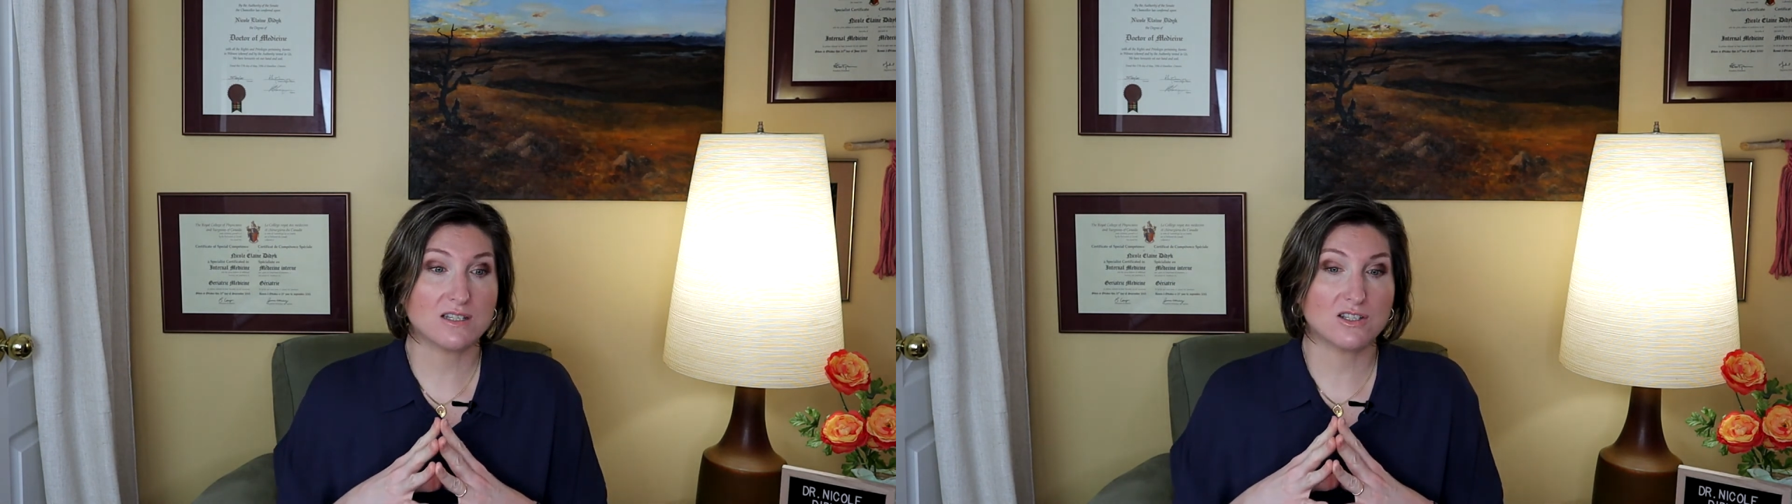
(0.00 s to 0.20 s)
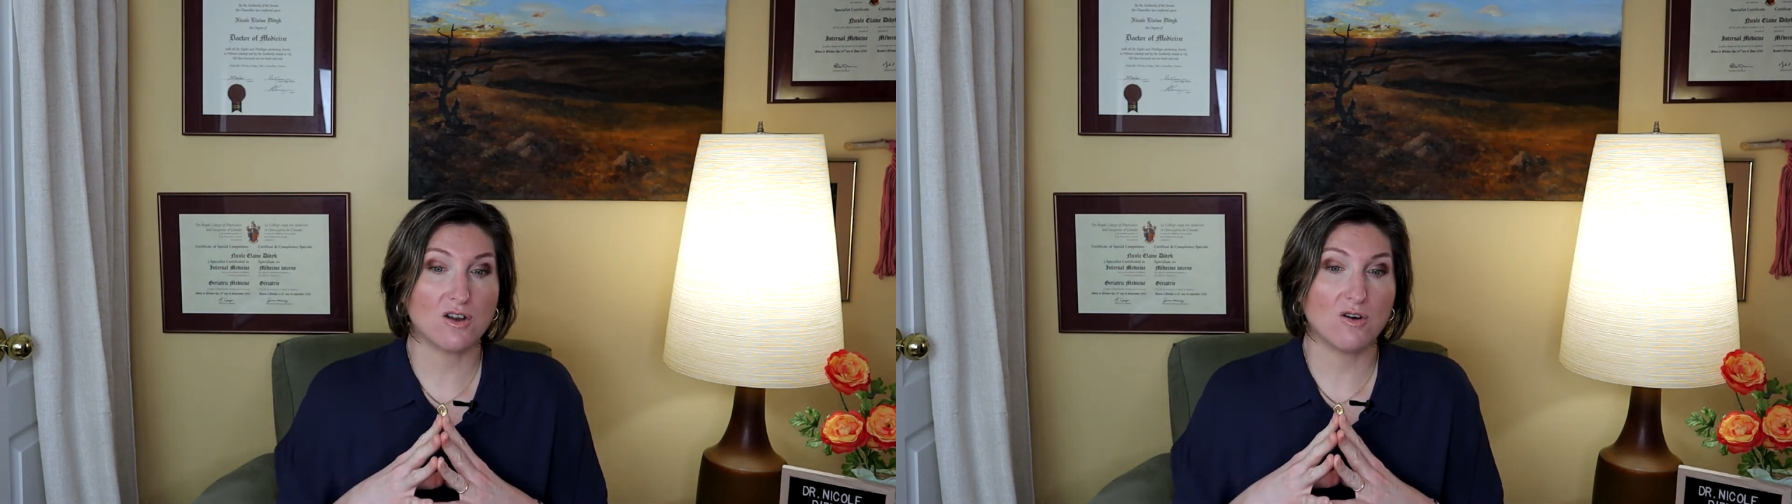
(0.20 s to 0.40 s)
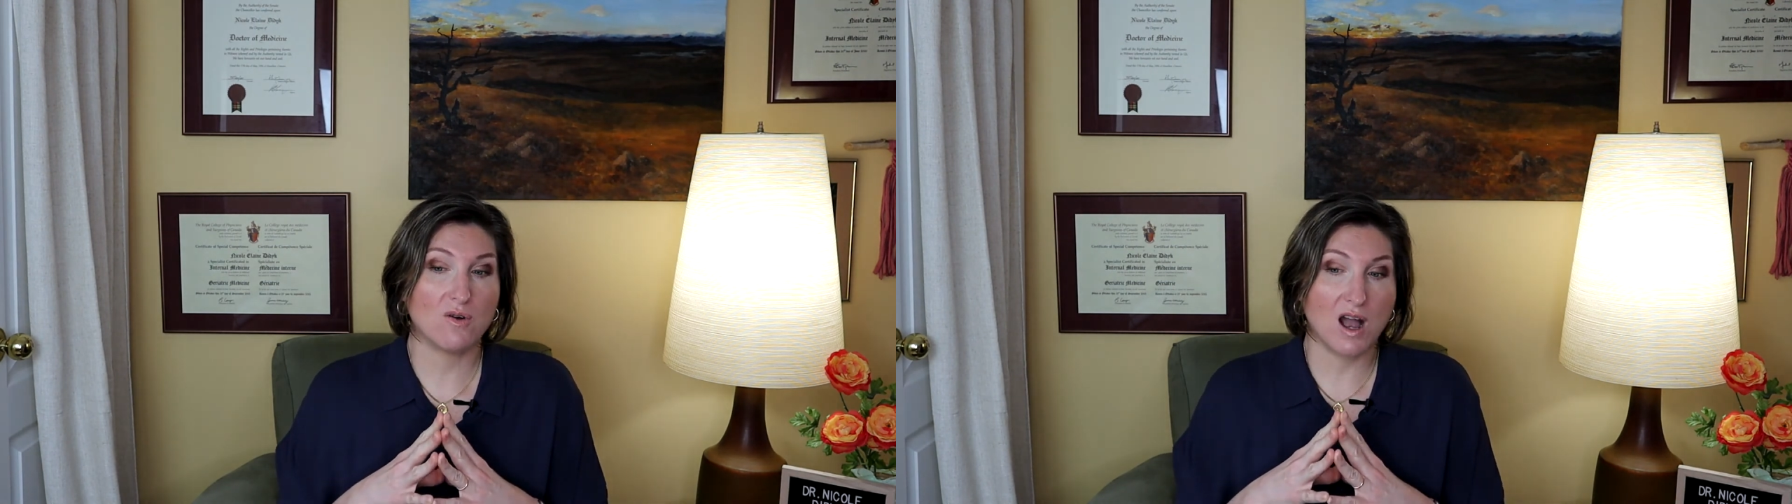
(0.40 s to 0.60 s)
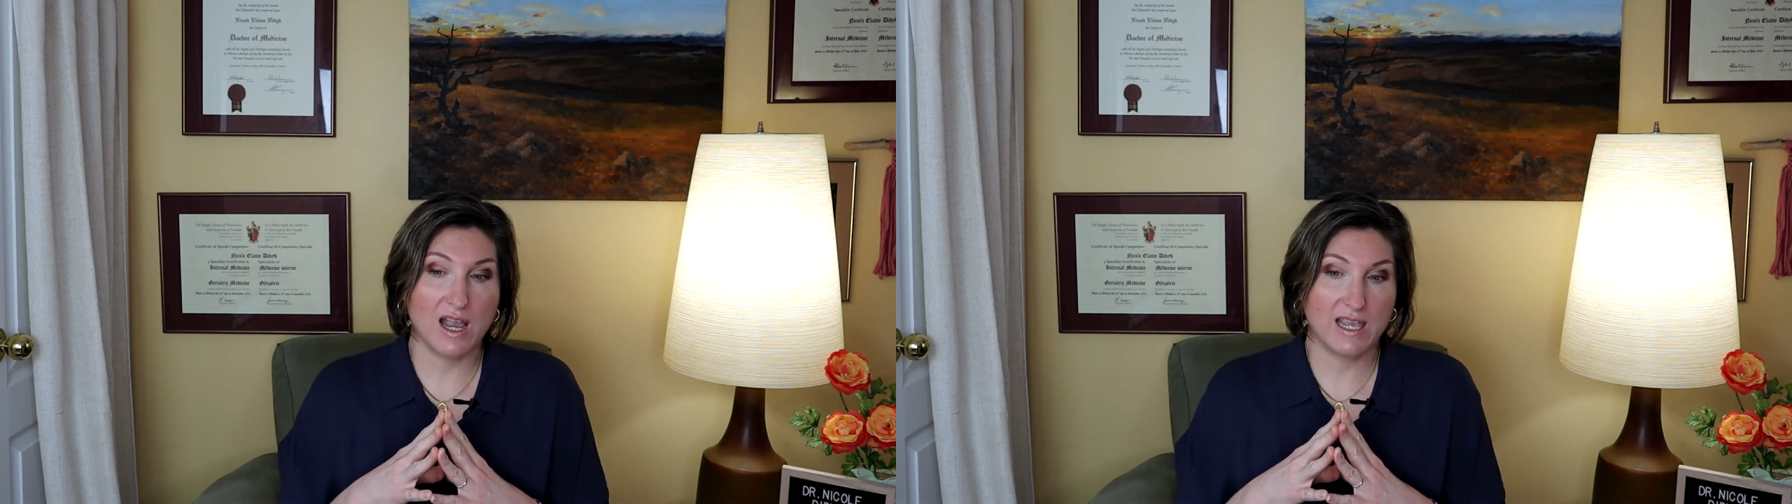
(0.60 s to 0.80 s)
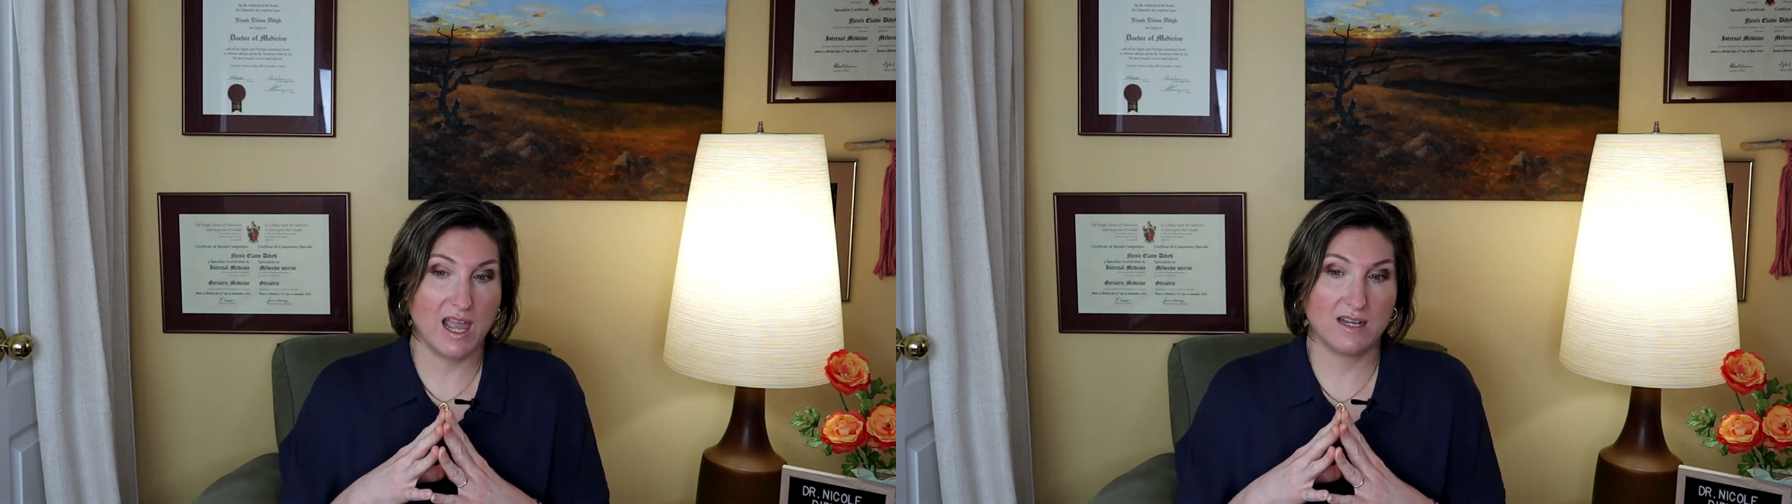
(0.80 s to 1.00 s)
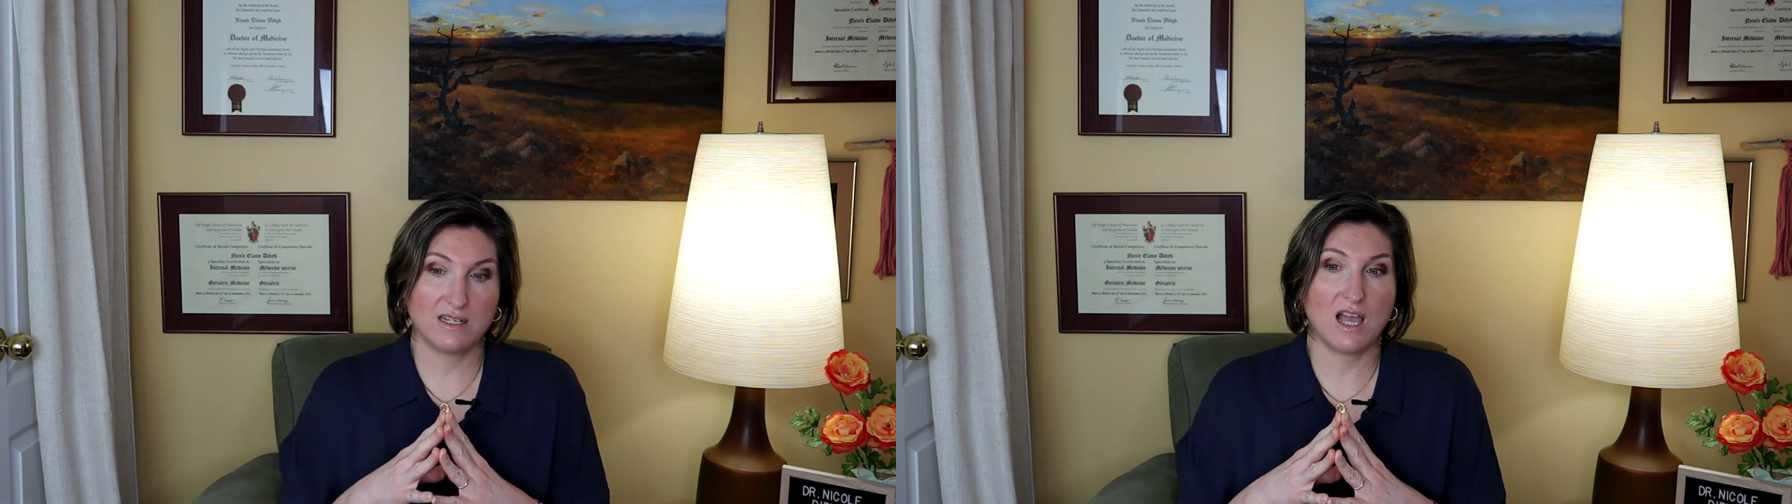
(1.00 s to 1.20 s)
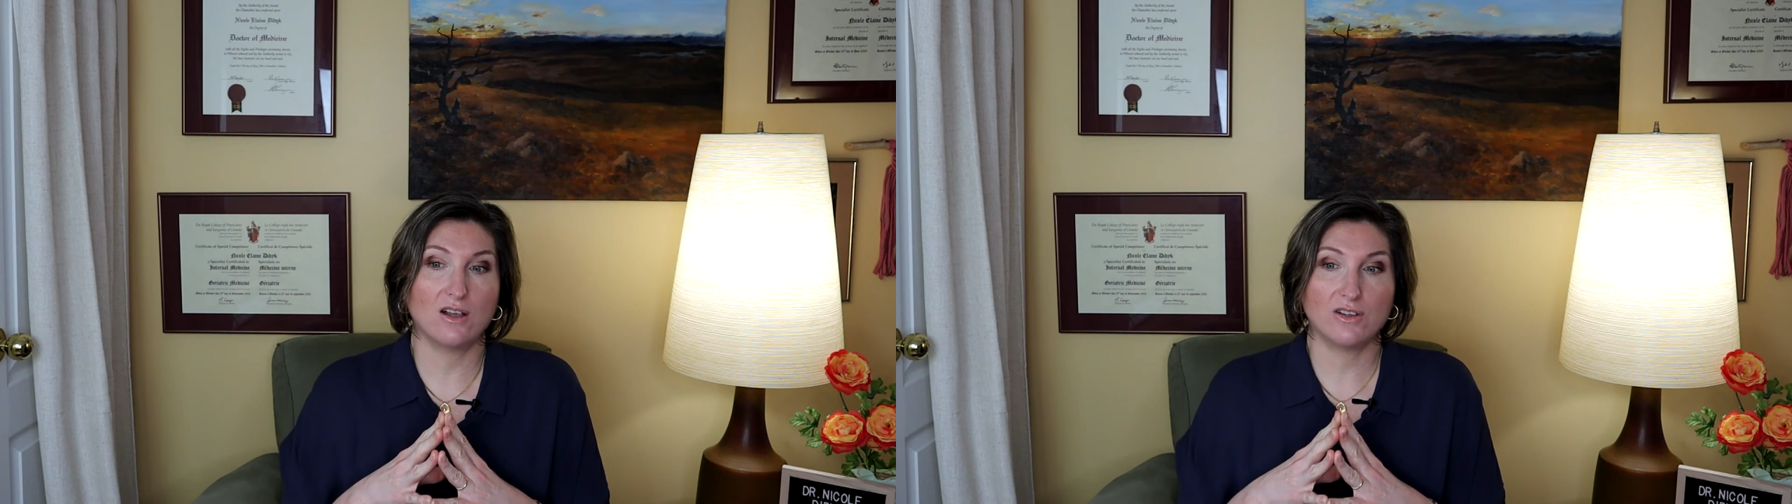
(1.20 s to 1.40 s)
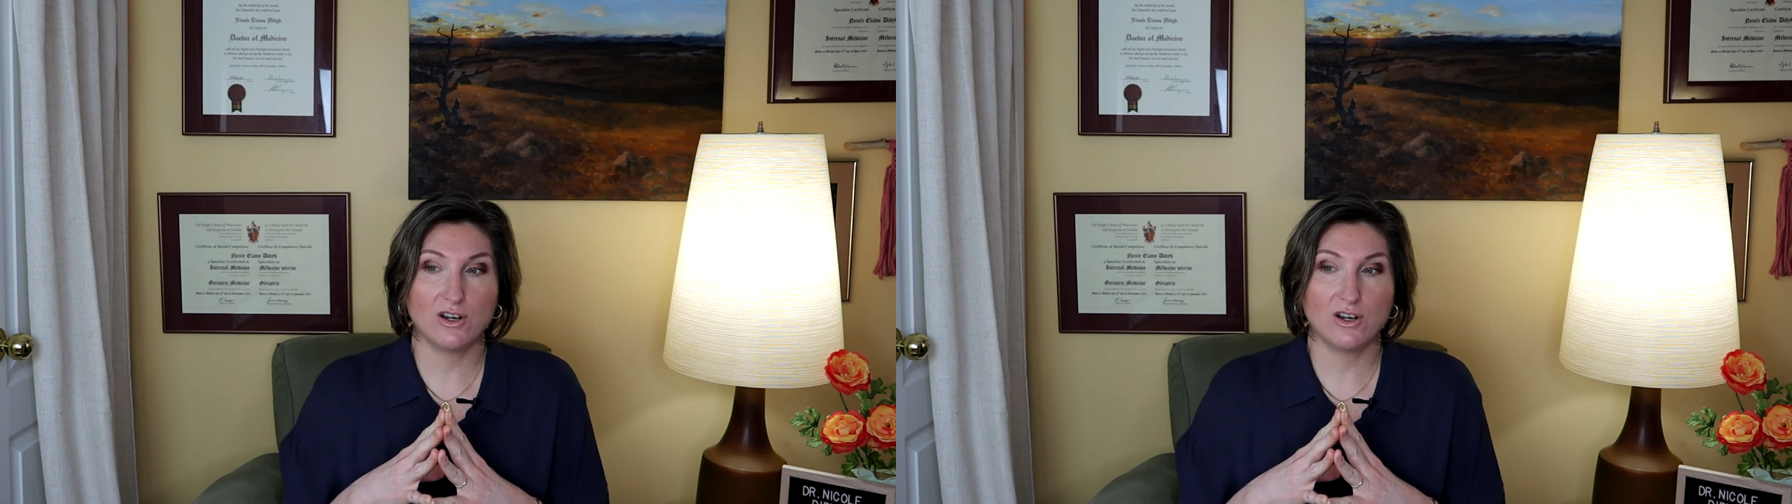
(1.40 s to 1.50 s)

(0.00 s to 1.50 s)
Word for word: so I can't tell.